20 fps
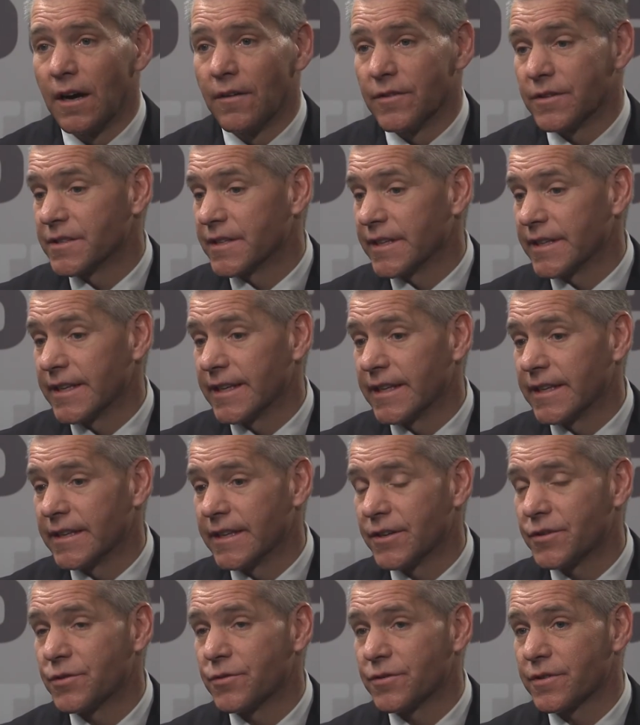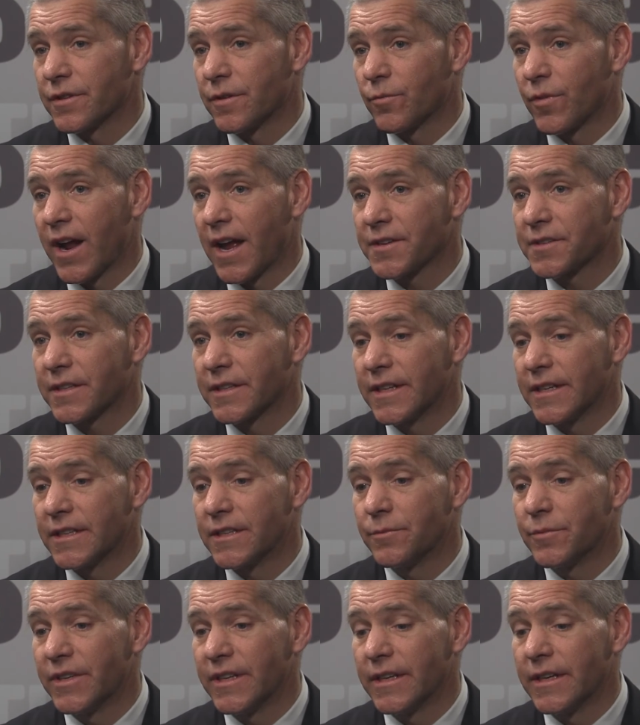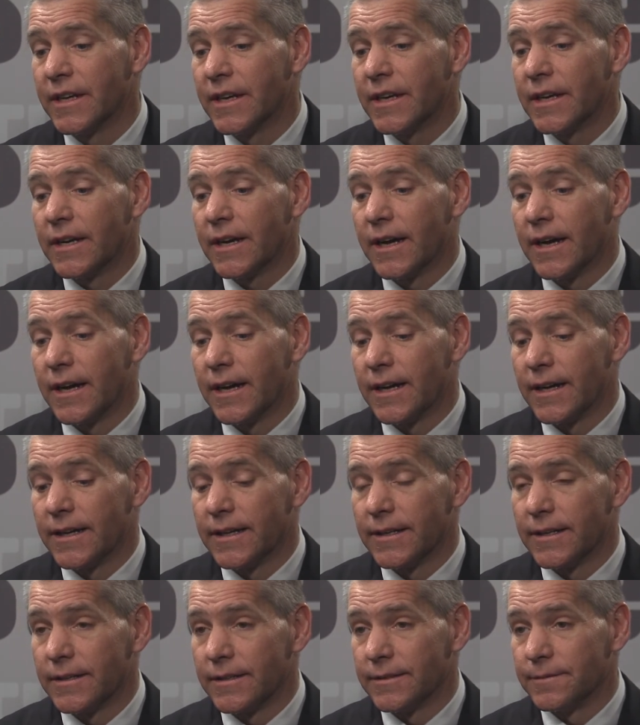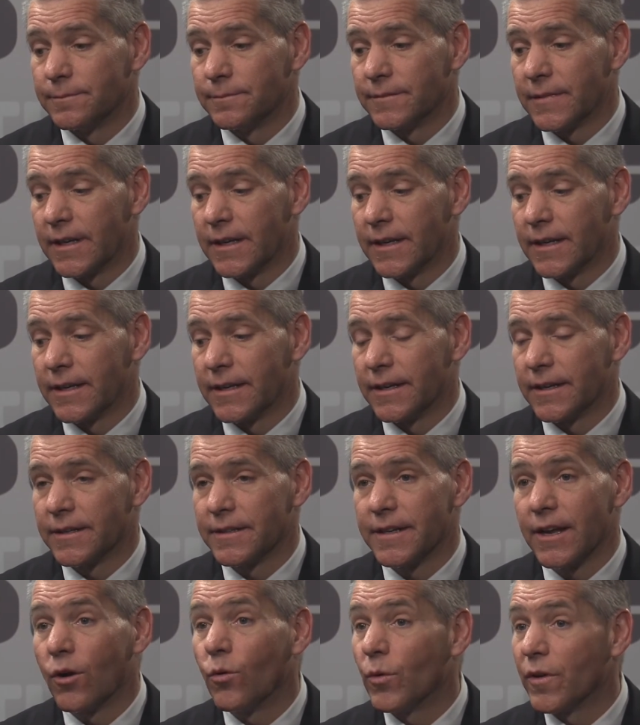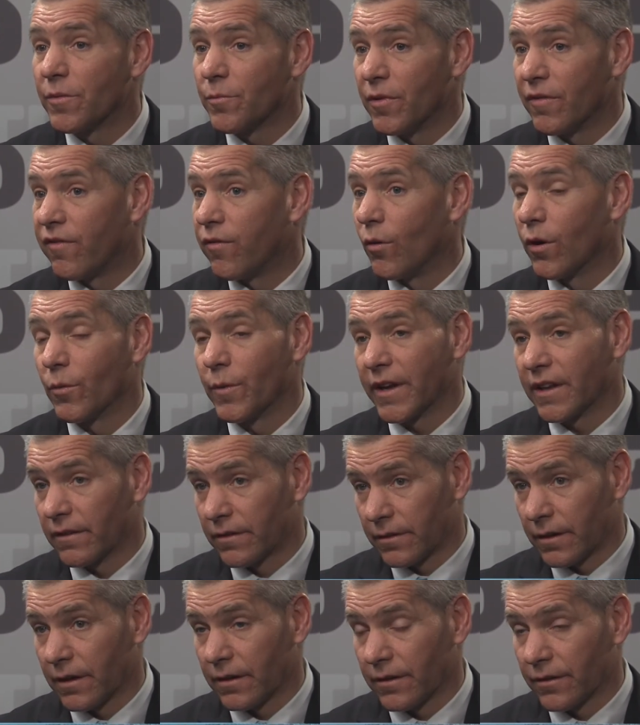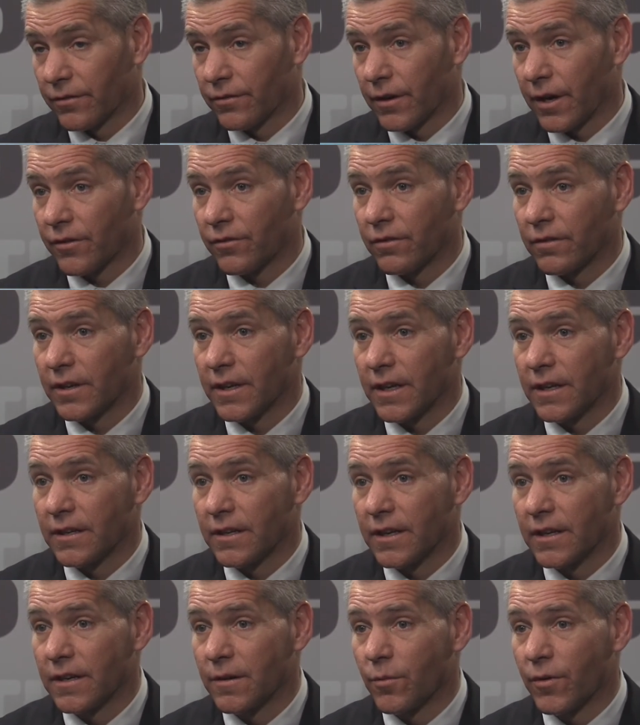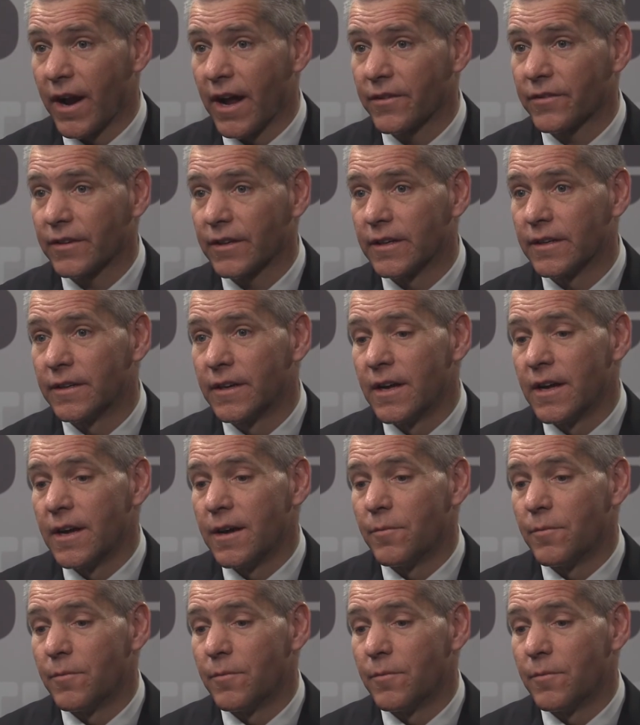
Obviously, the issues in Nebraska need to be dealt with before we can start construction in Nebraska.